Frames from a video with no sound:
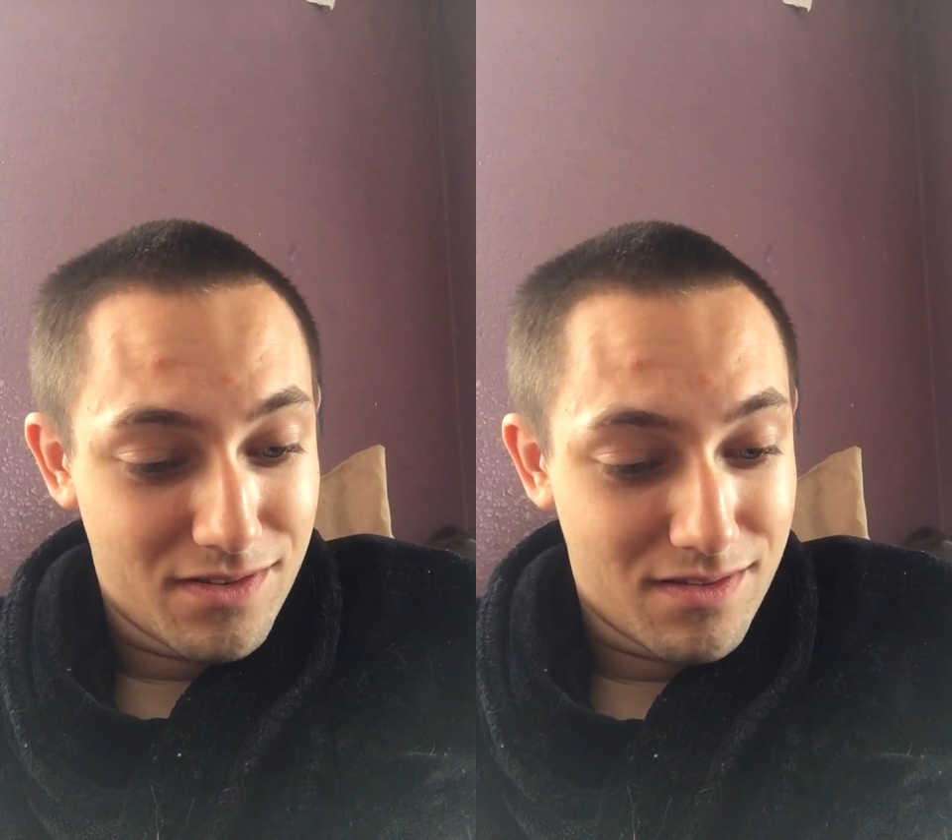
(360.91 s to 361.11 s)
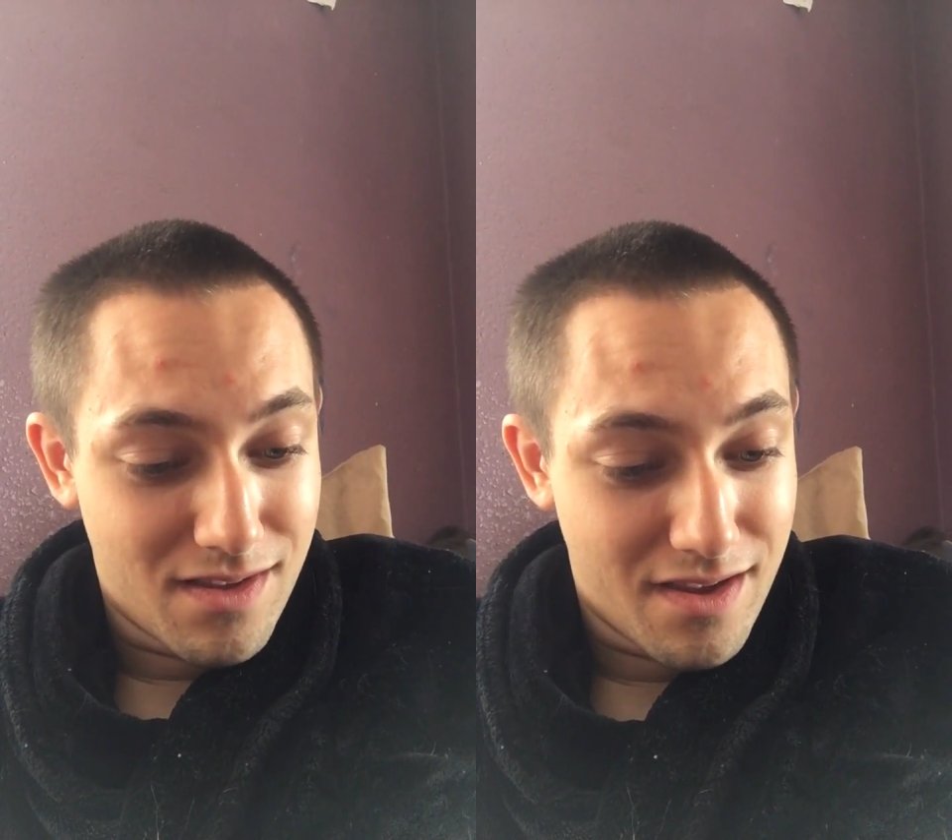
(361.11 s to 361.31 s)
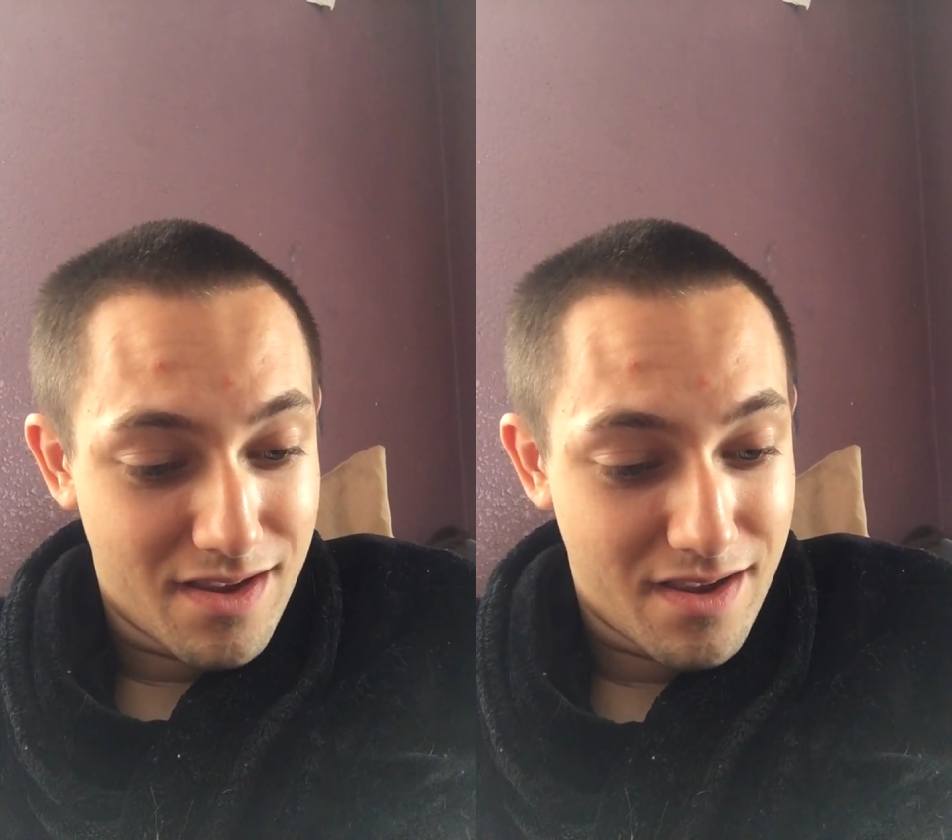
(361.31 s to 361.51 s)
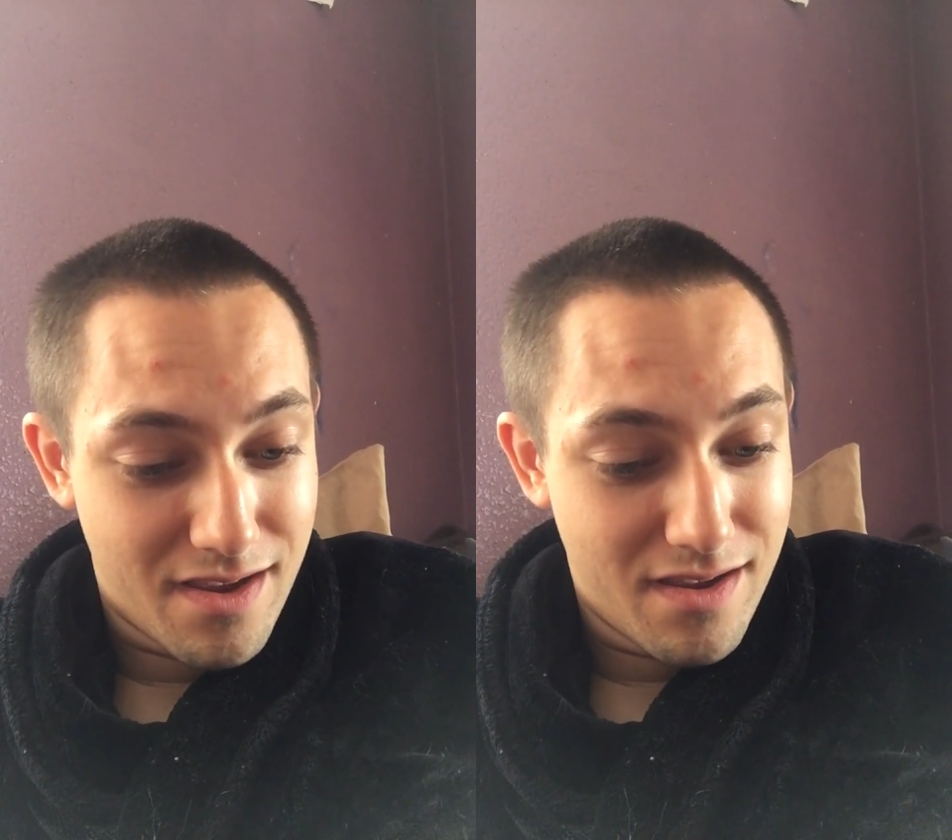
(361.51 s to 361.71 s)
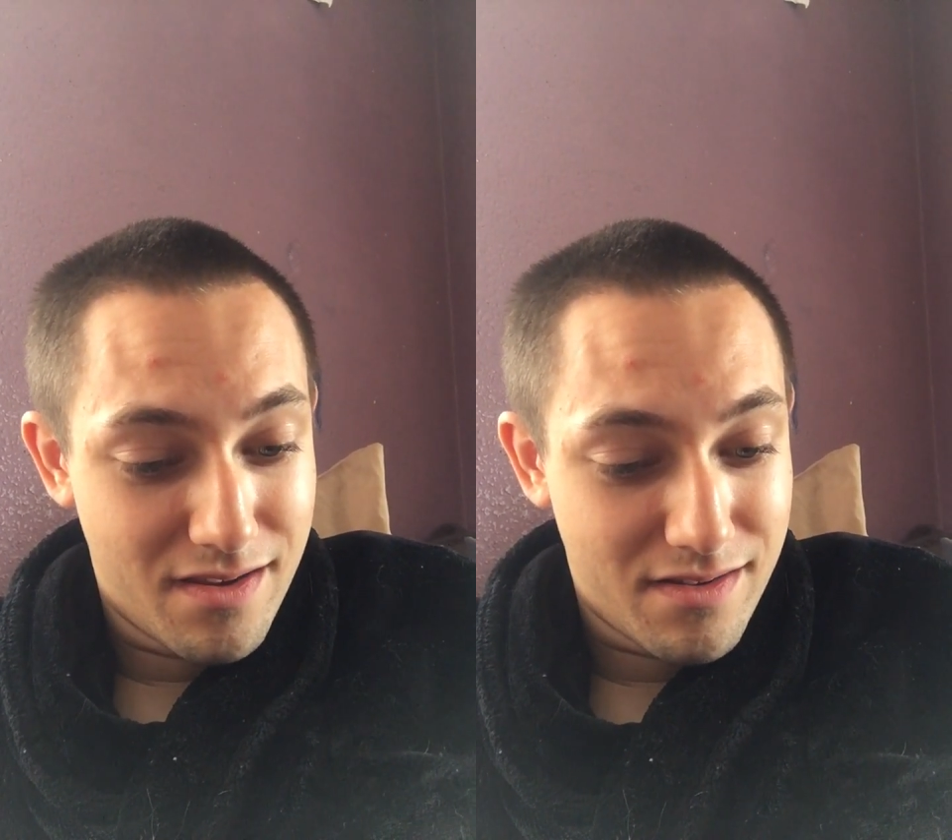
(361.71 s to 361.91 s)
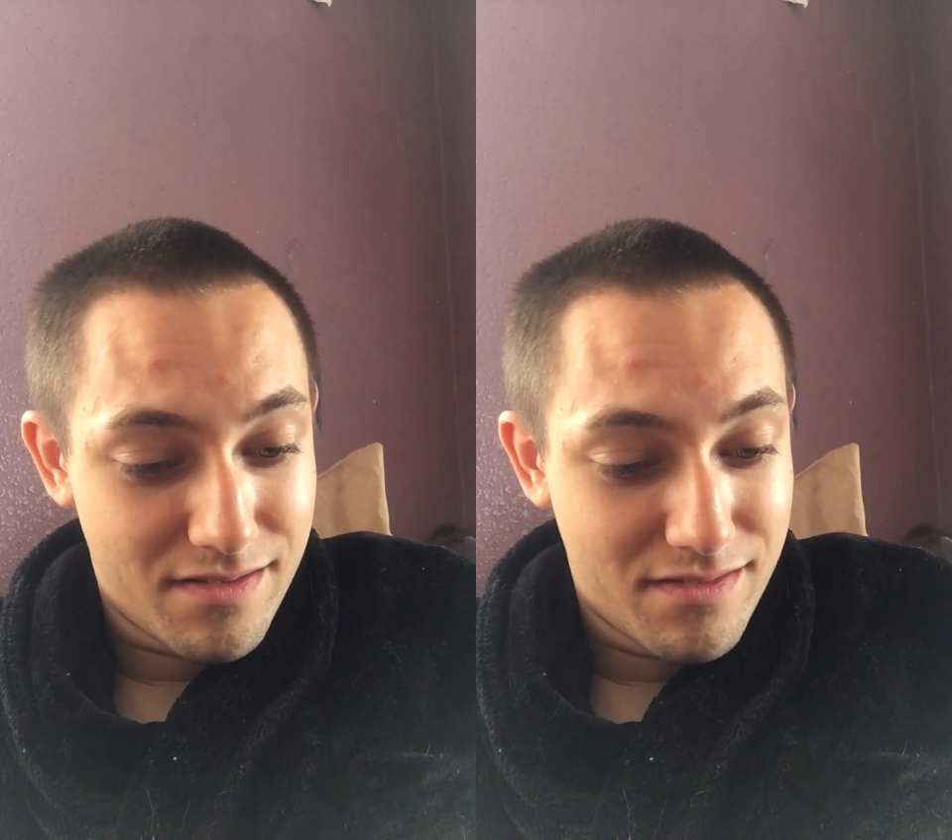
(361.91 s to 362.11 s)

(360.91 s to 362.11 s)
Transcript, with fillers: the heck?